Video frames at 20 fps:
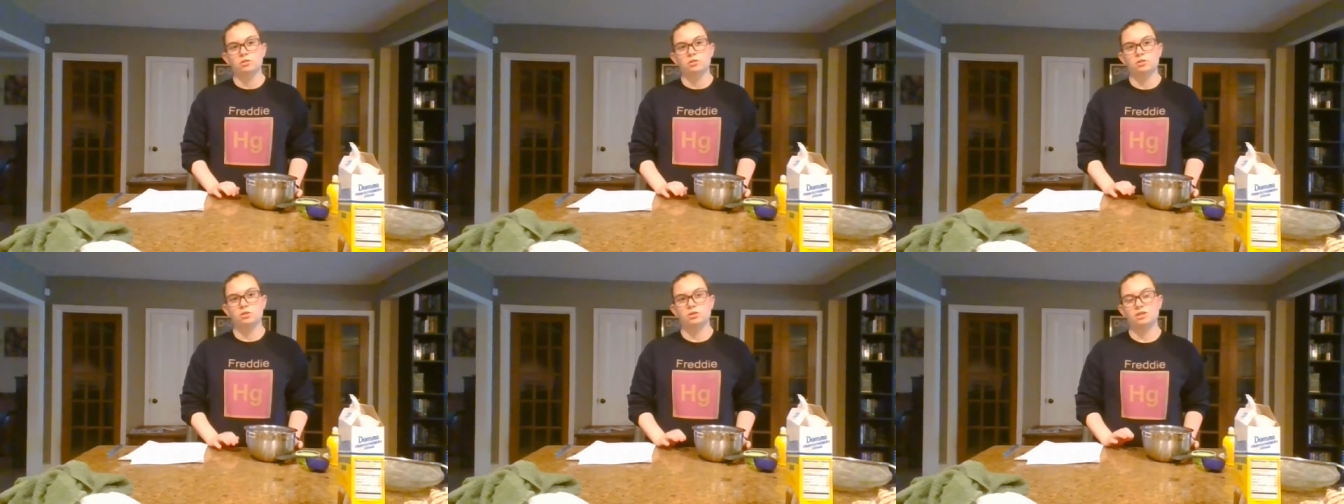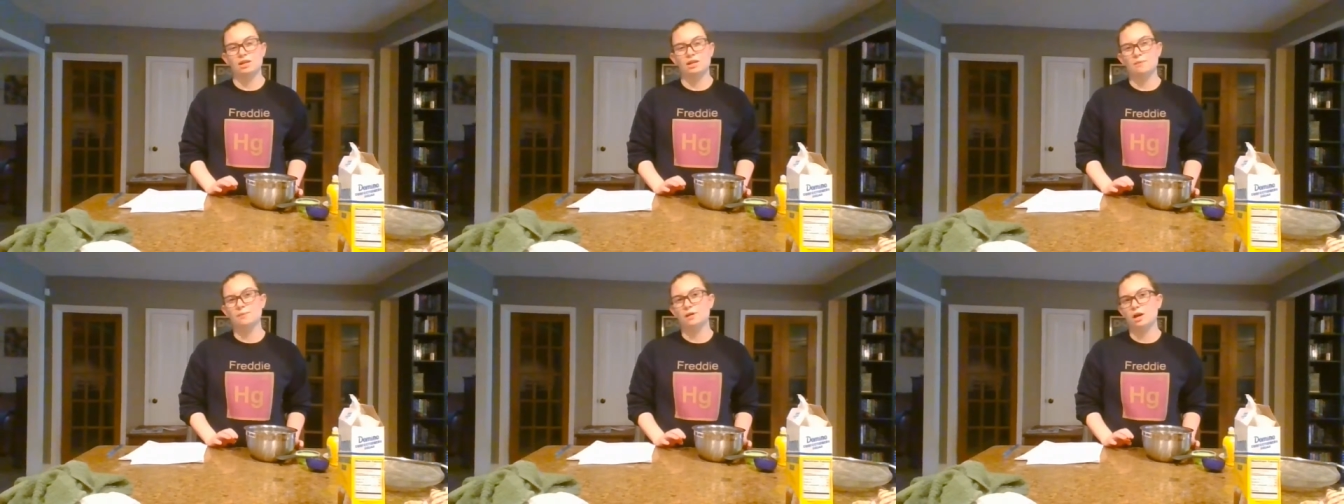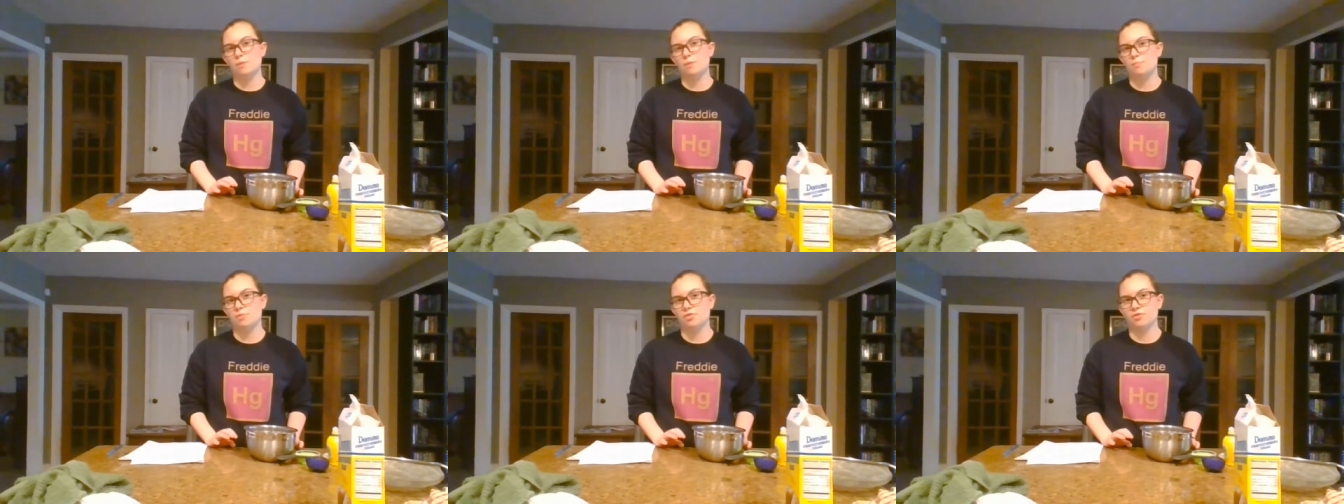to sum it
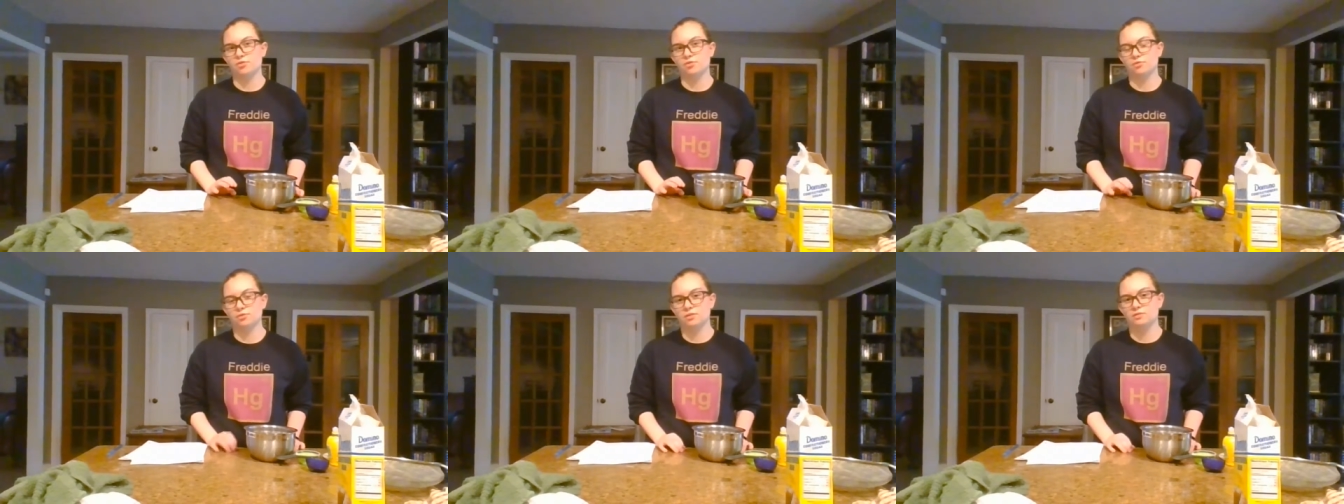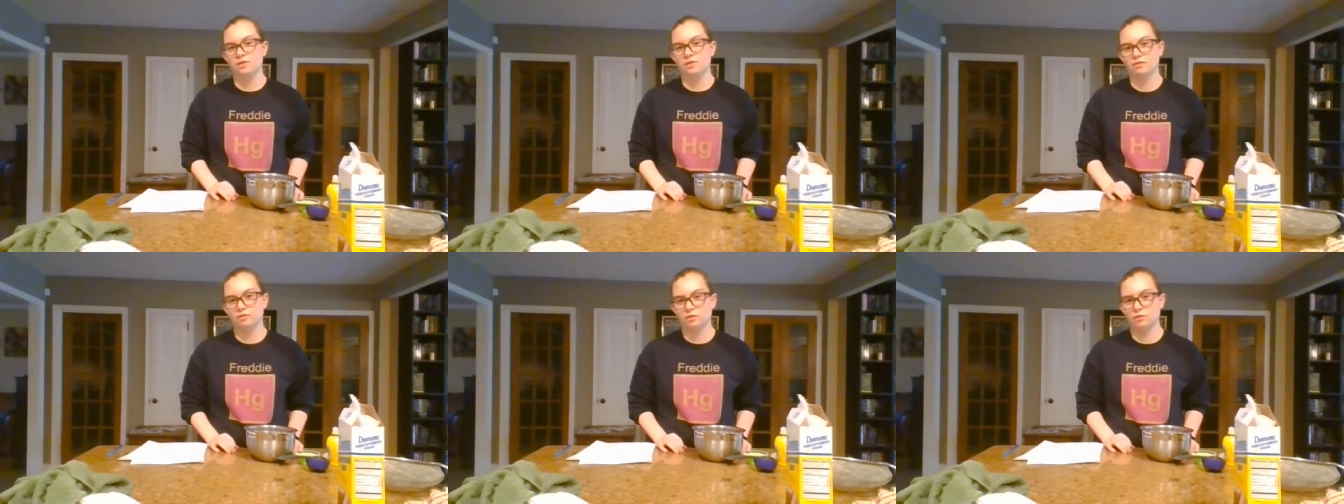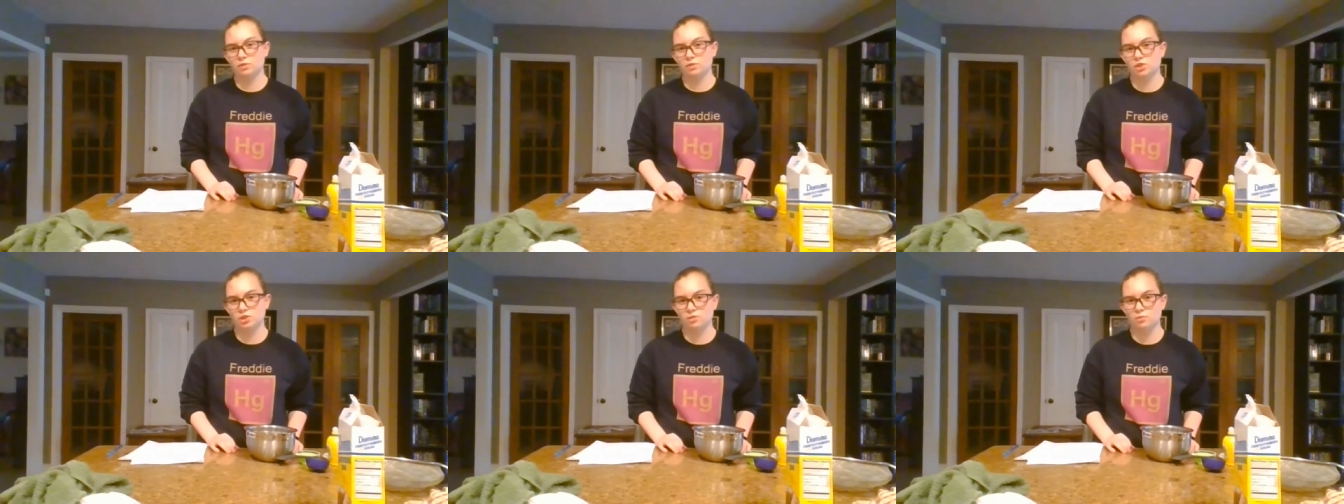up, the Green
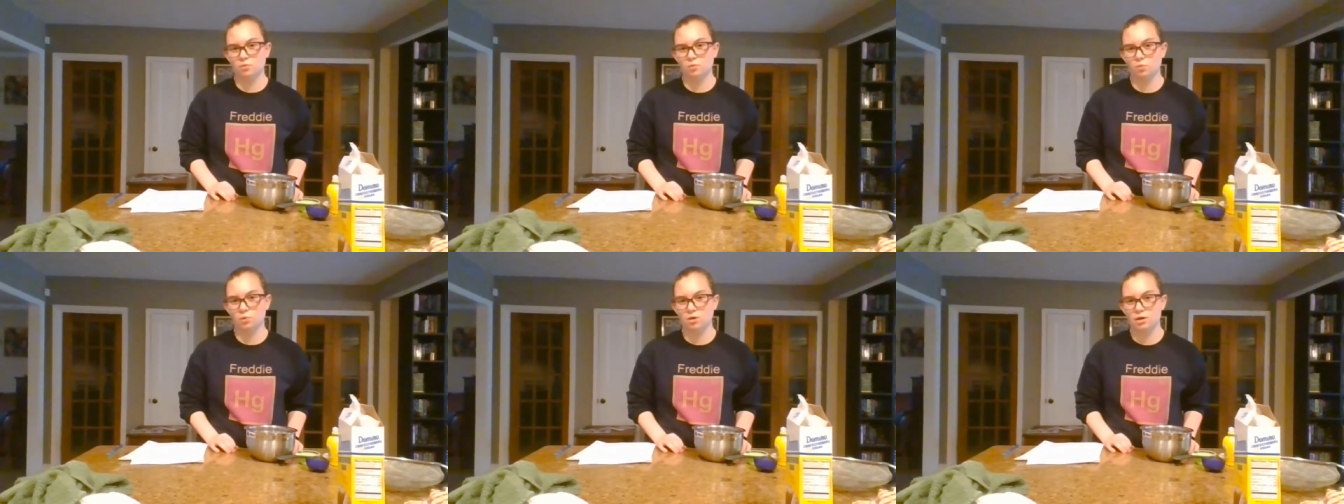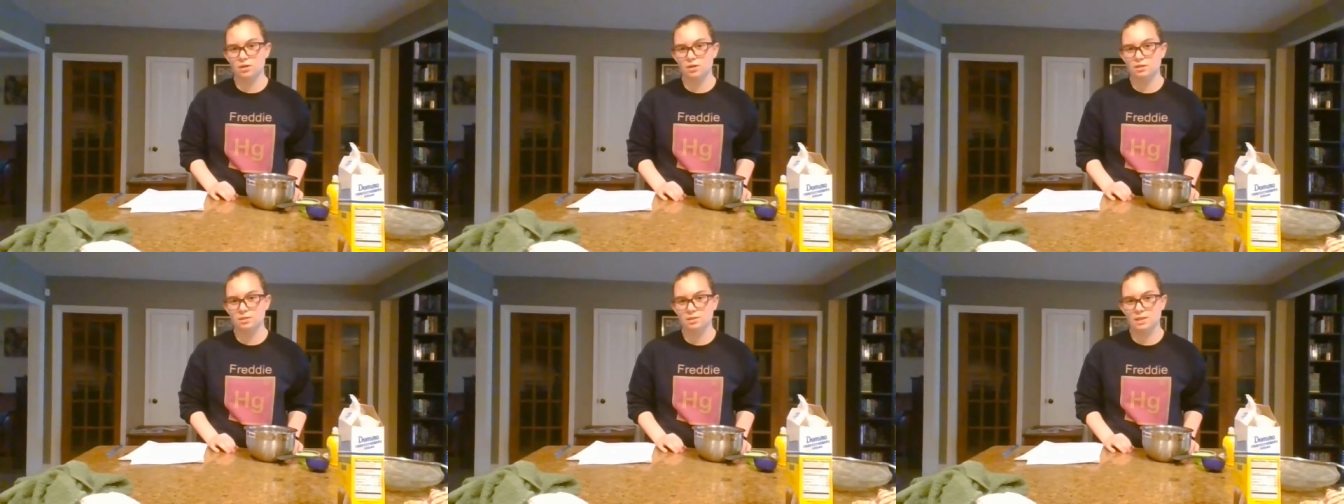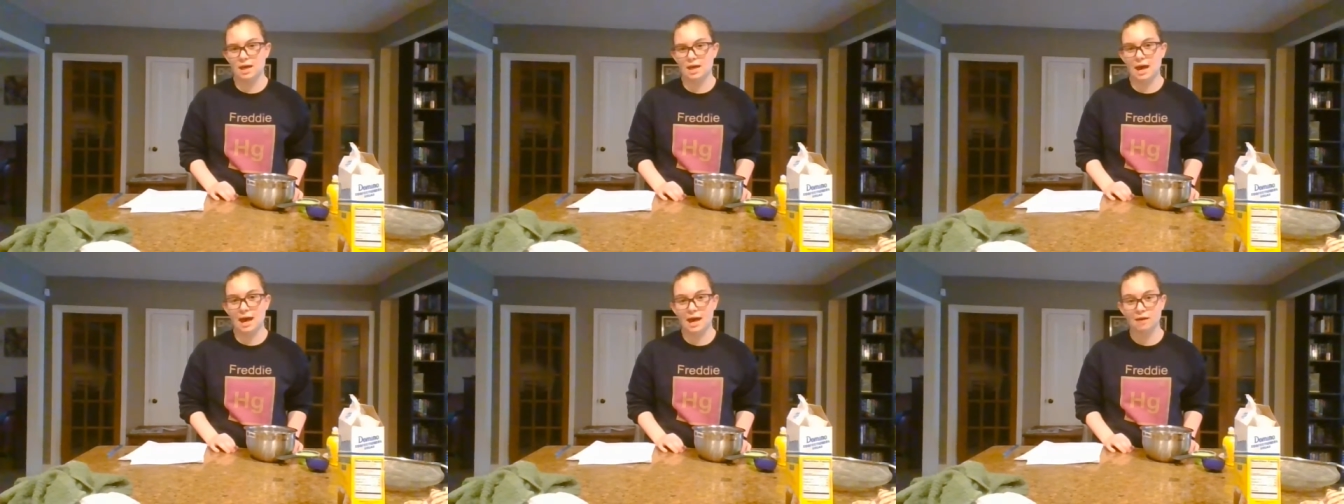Revolution
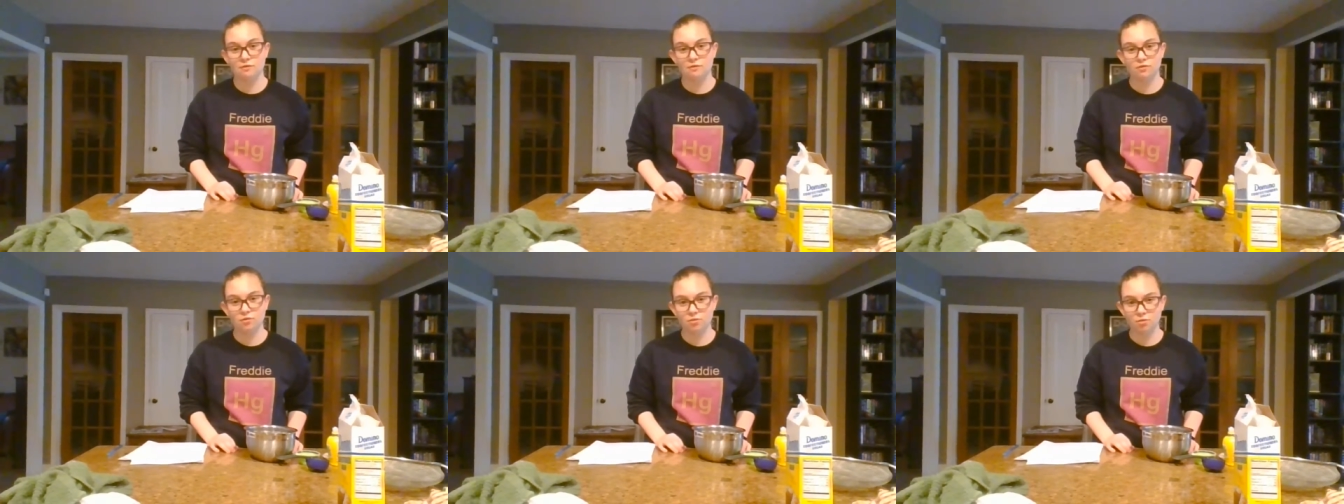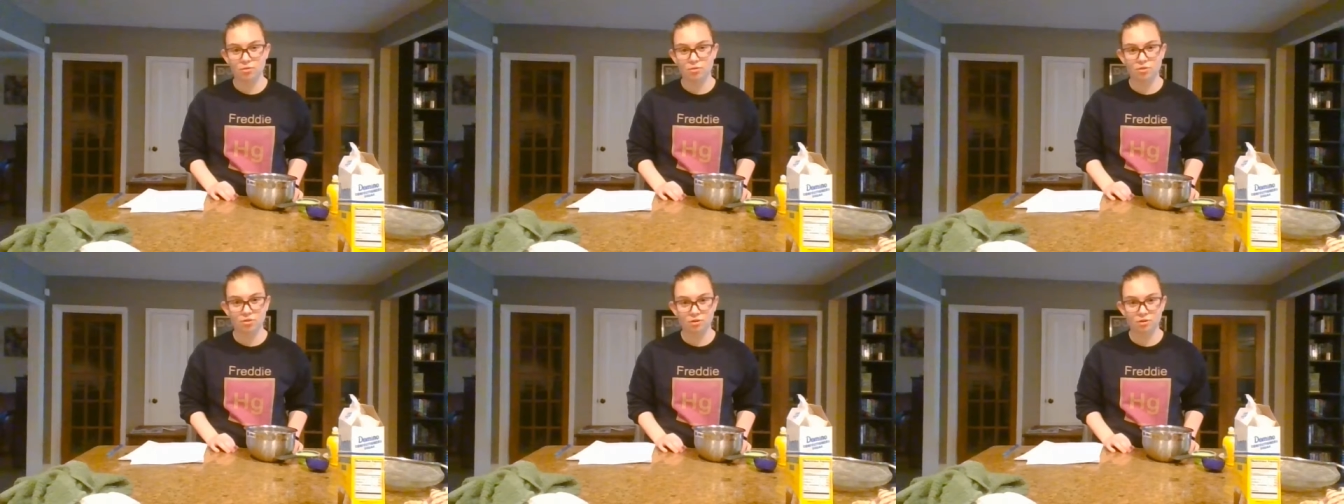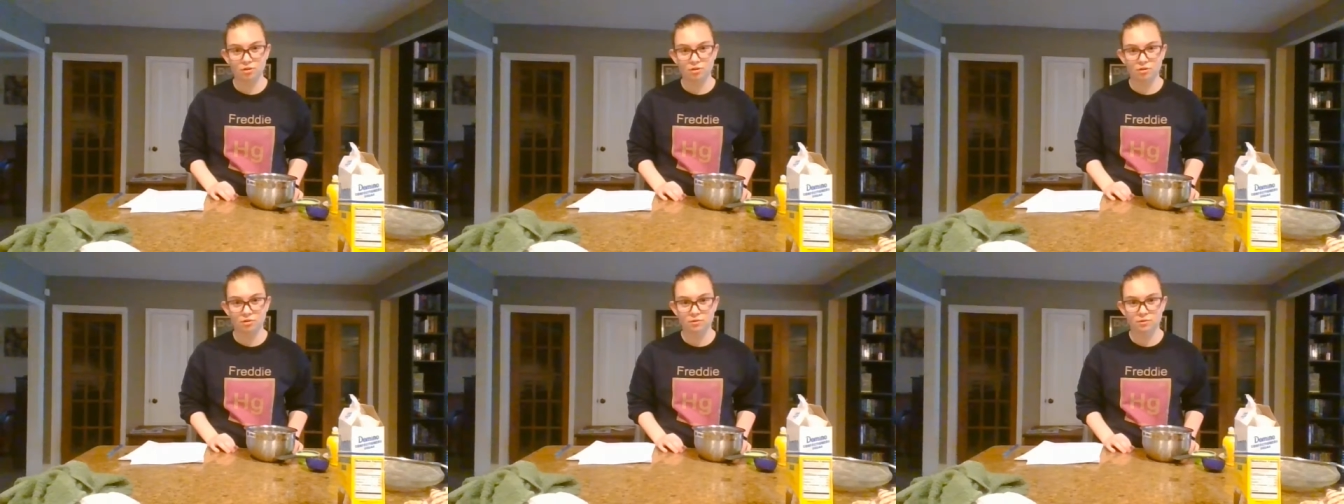was after the
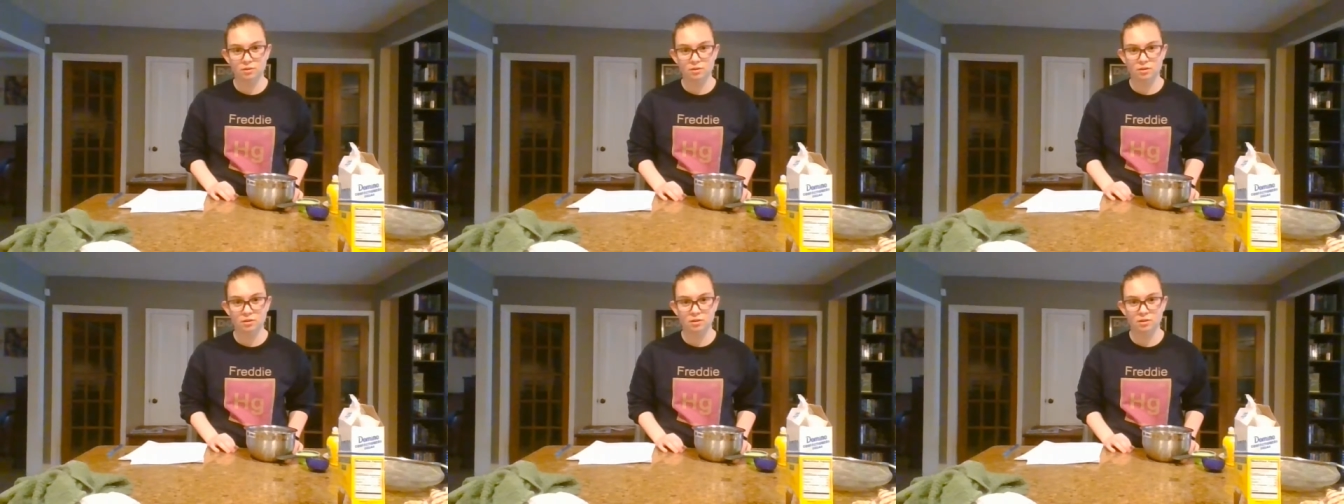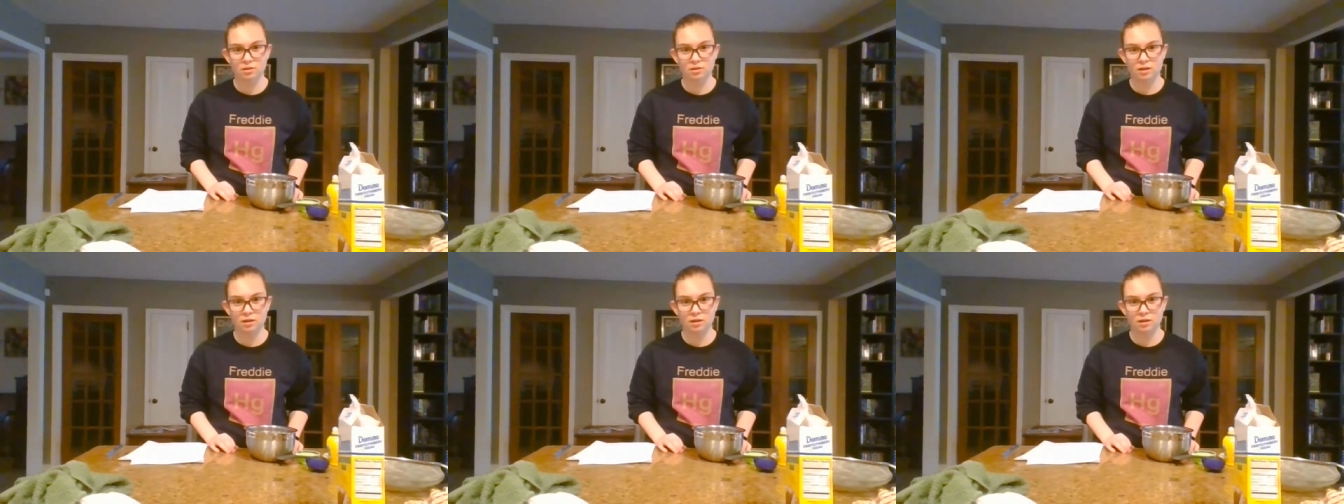third